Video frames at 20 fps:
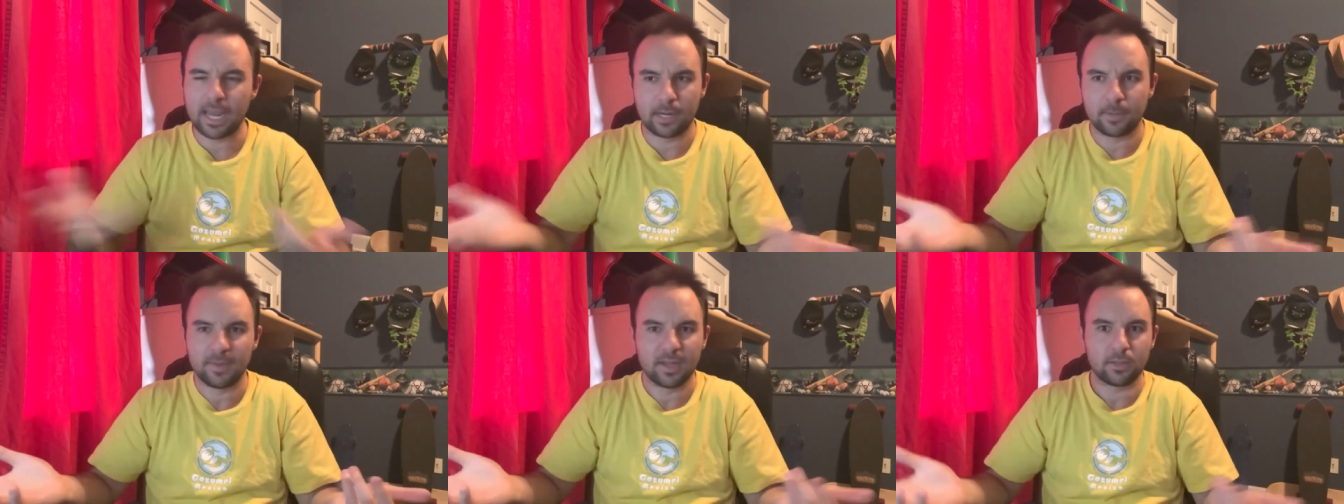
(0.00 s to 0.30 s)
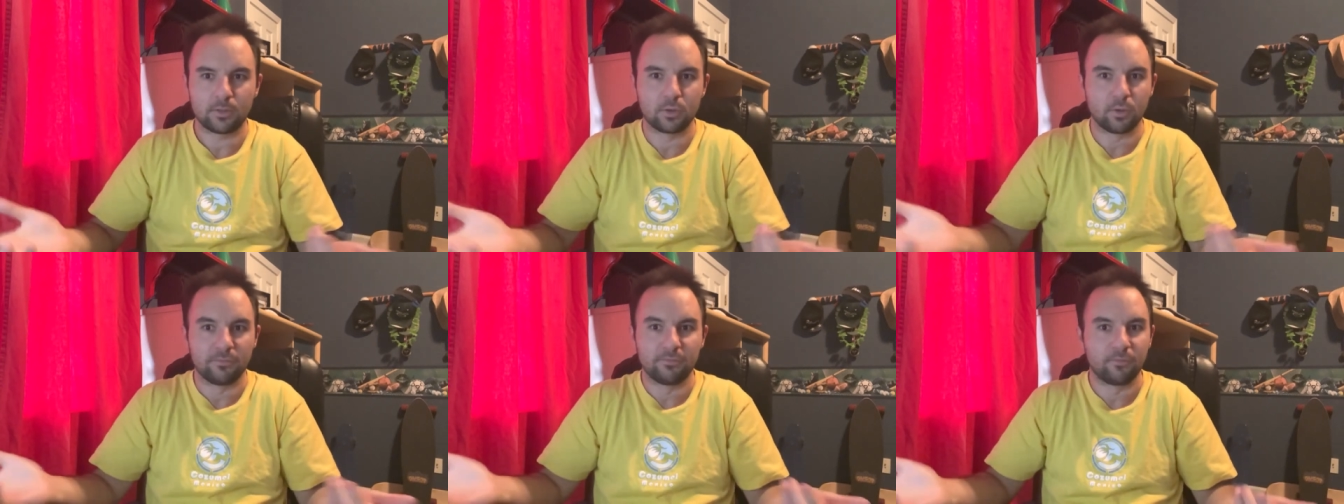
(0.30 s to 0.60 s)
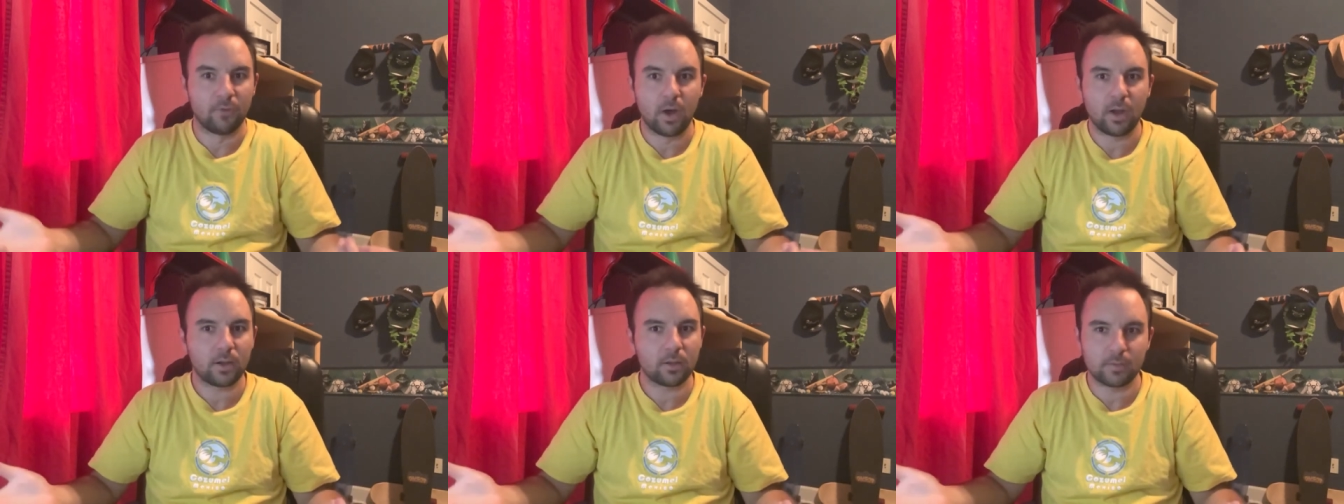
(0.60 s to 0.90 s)
And I'm like, the
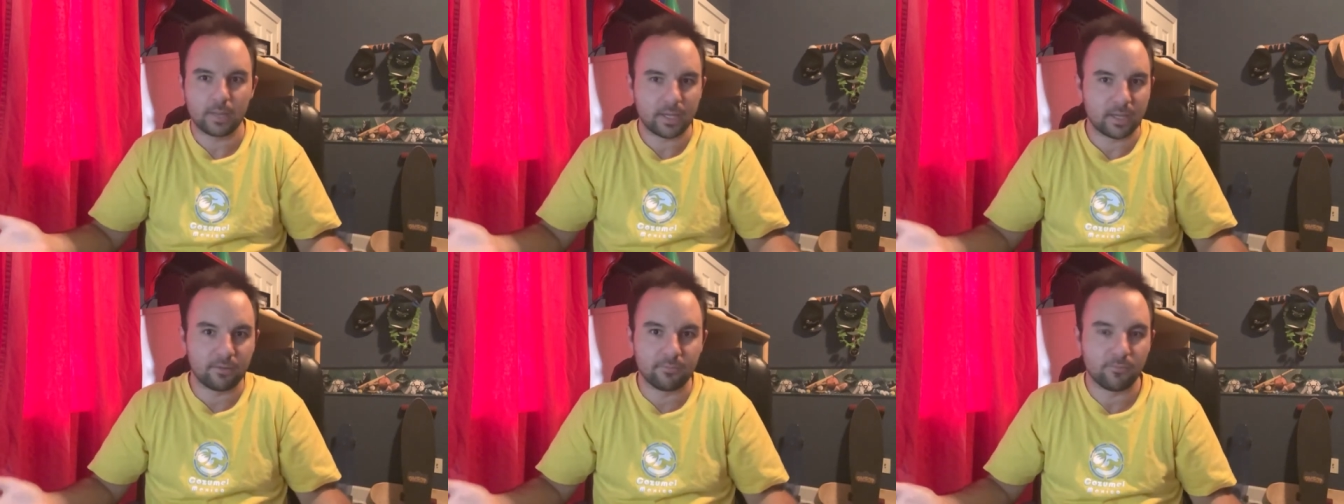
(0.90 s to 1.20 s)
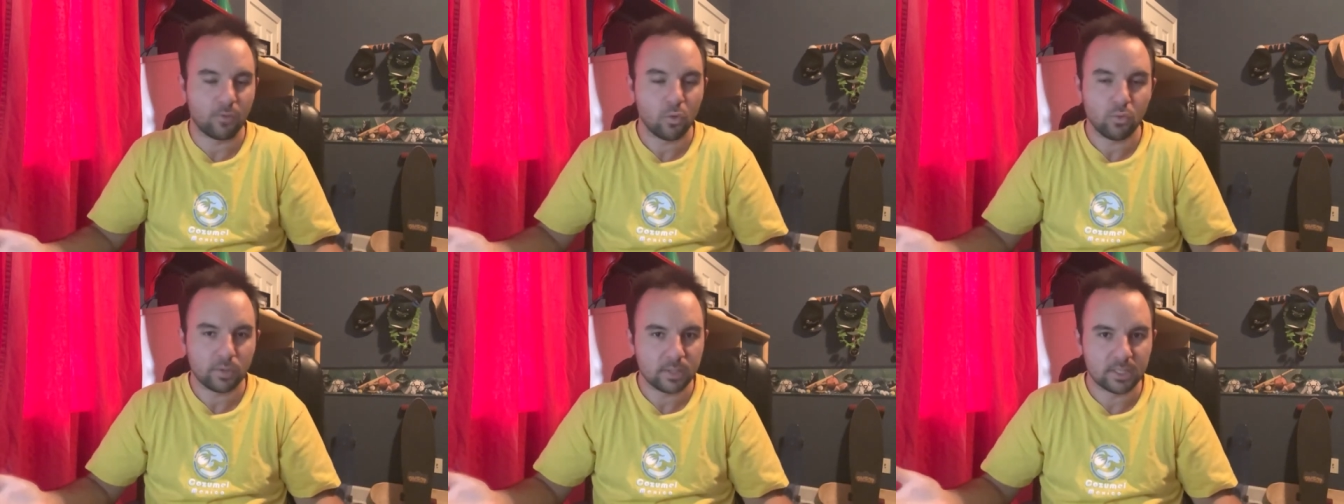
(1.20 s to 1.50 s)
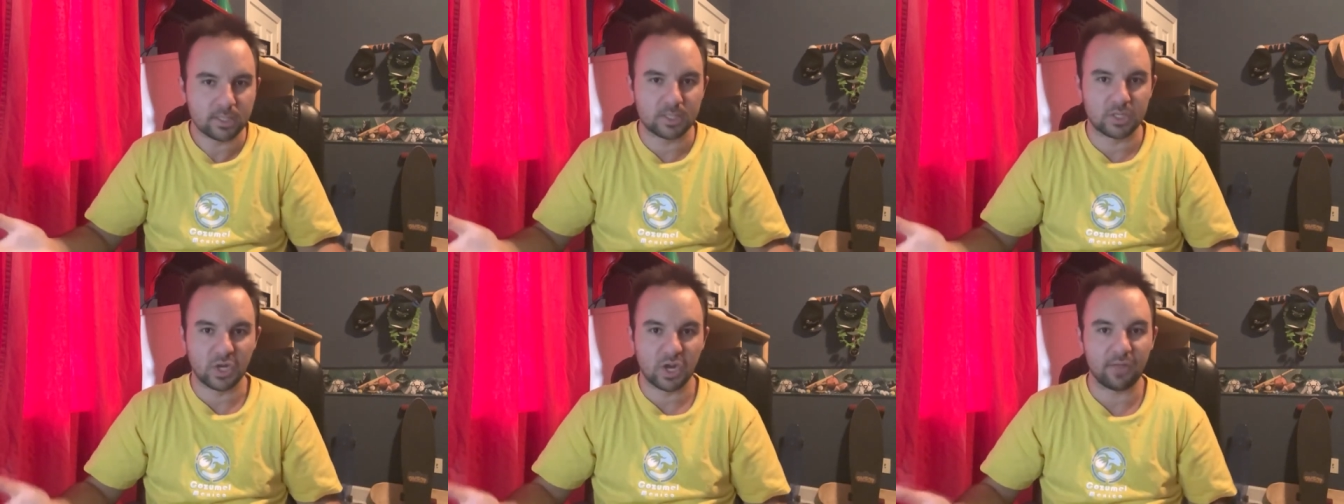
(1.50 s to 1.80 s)
fuck? Like, Invoke
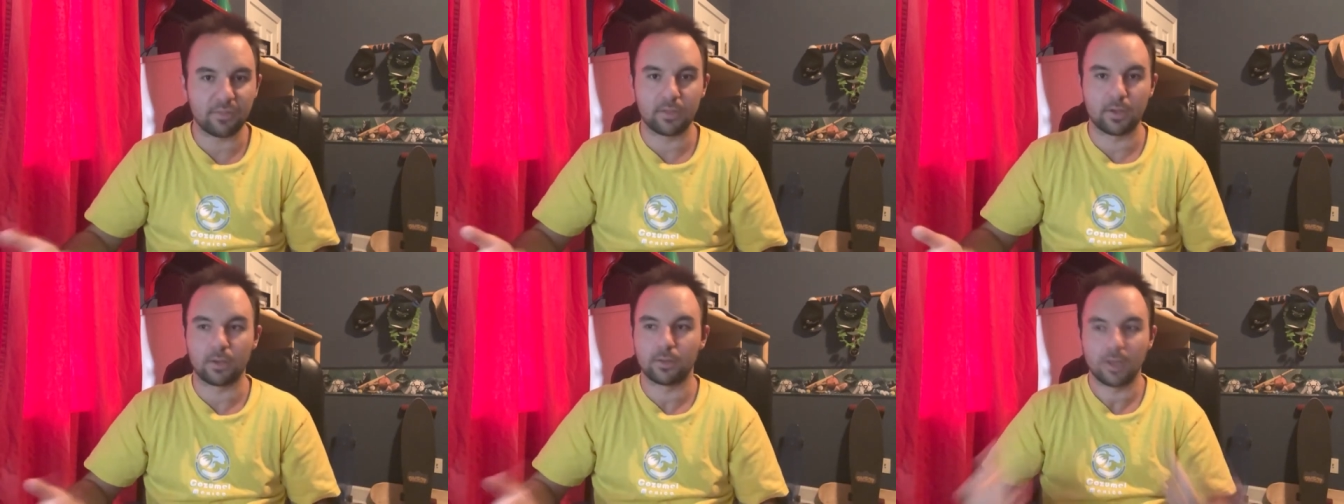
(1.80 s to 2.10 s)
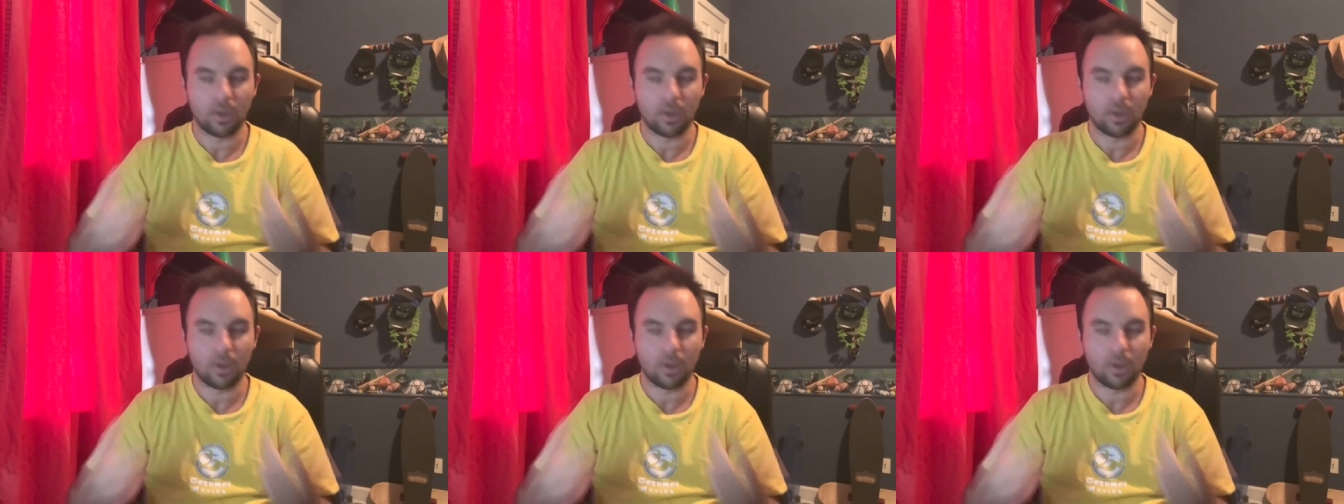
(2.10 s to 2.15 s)
does nothing.